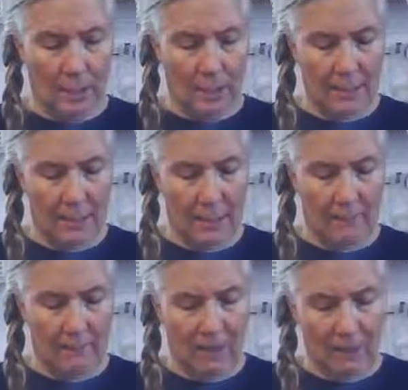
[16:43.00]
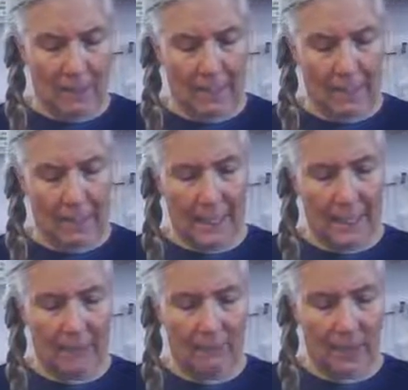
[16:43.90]
Until I found it again, I
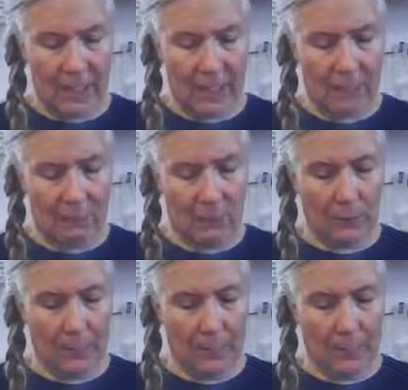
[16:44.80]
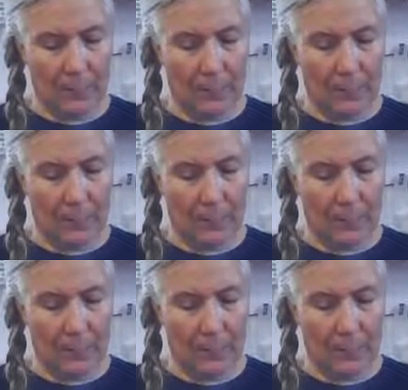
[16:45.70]
had forgotten about that.